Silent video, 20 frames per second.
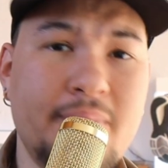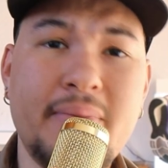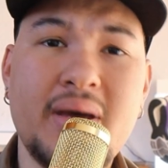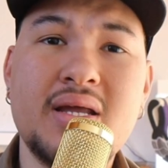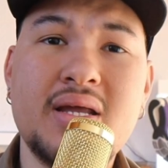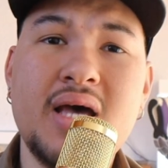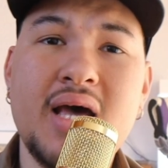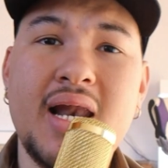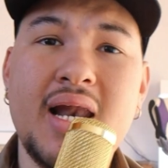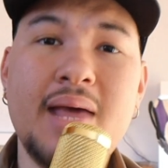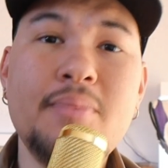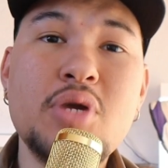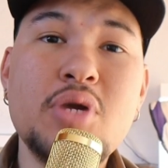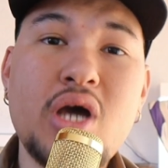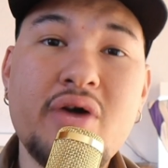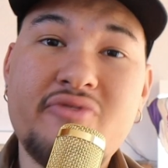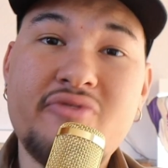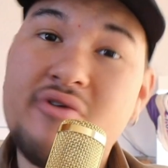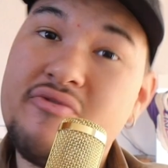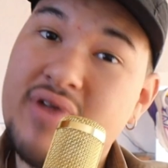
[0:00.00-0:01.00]
But let me know
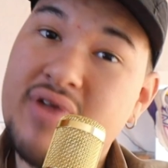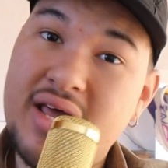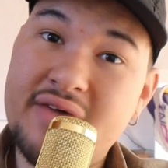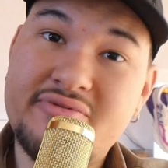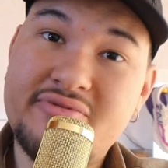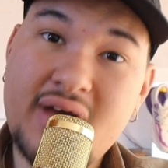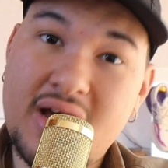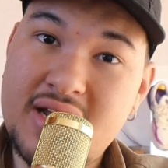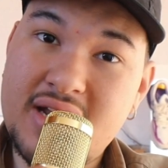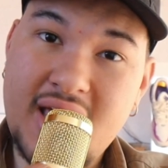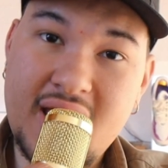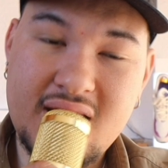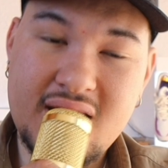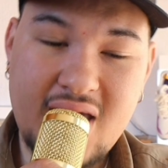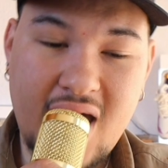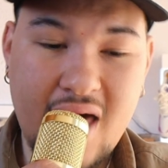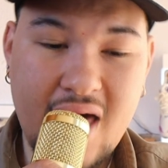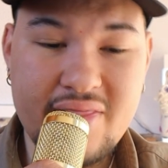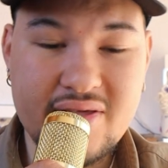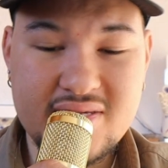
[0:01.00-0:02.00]
if I've left out
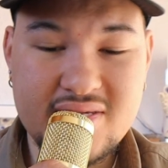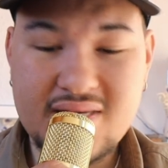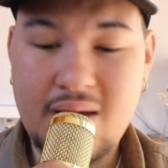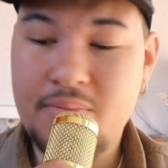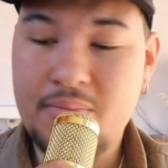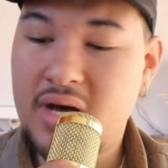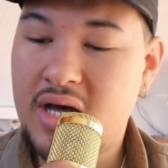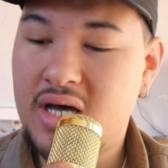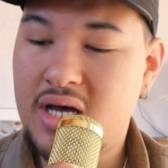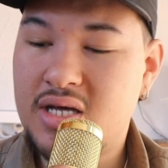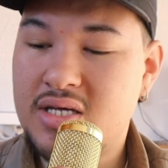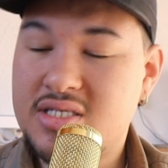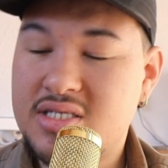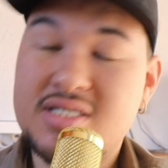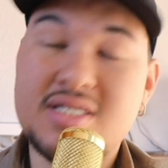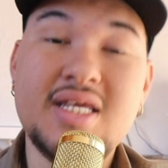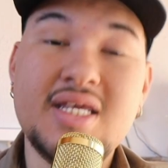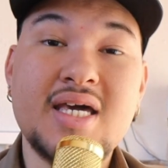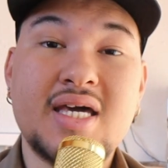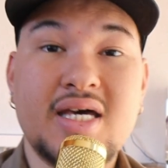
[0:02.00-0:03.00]
any other summer
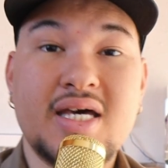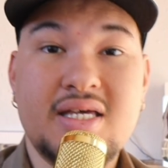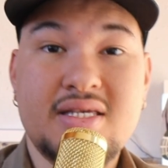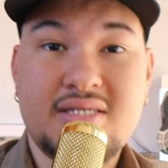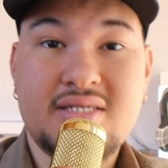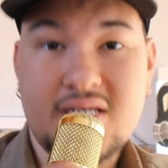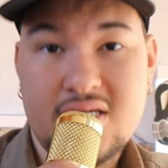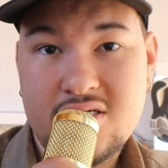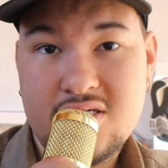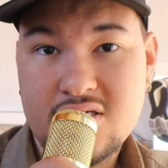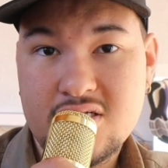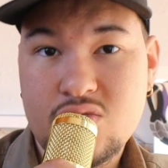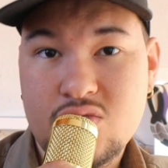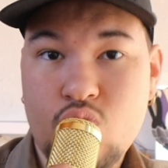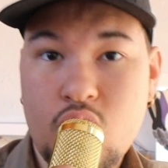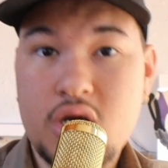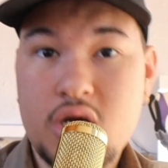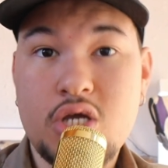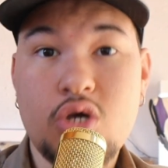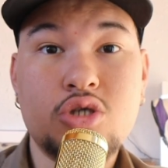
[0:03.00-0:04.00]
sneaker essentials.
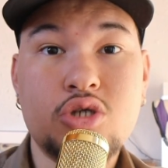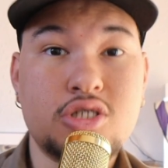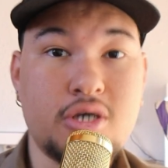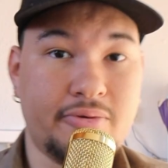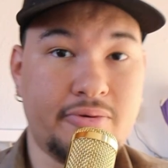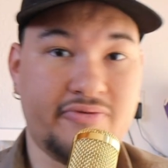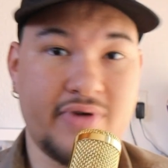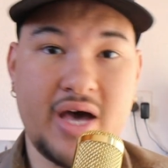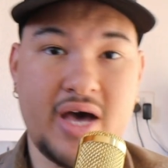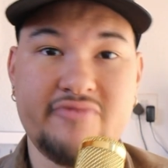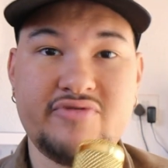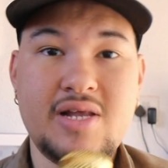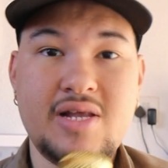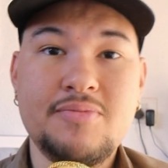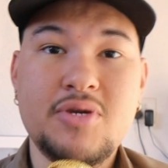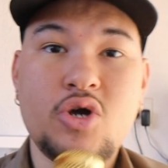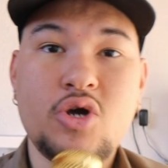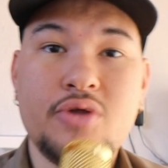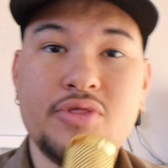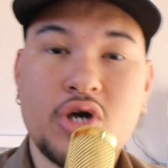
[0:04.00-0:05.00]
What are your top 5? Let
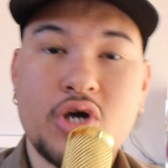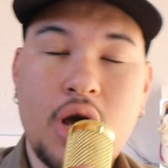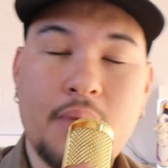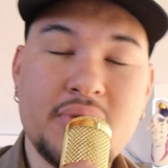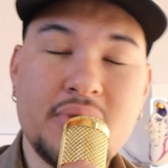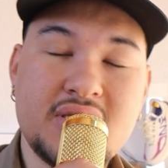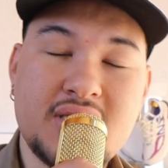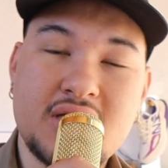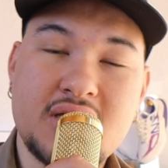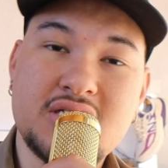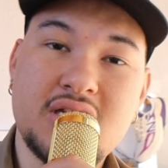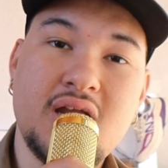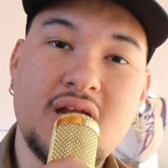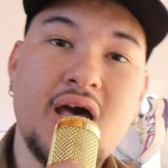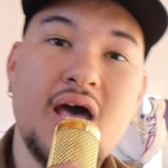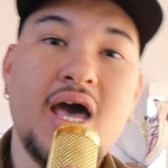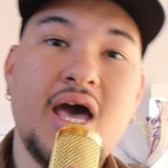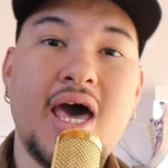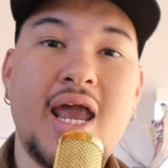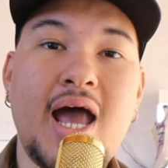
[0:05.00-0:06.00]
me know in the comment section,
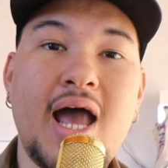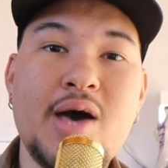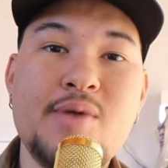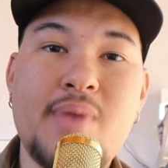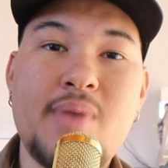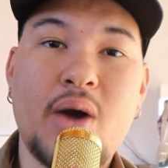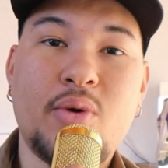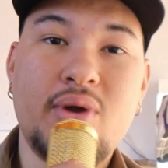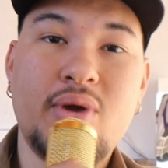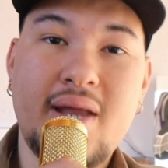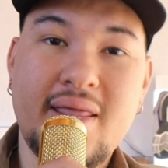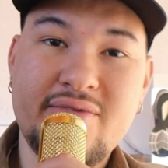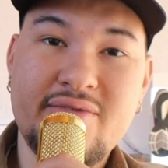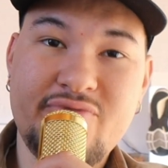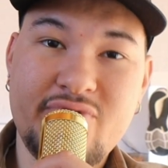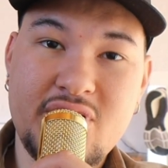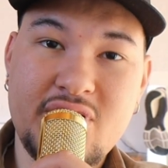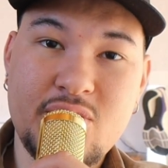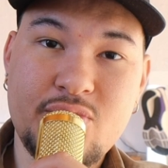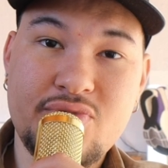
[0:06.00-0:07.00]
and I'll be back with another
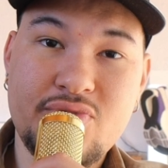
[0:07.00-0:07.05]
video.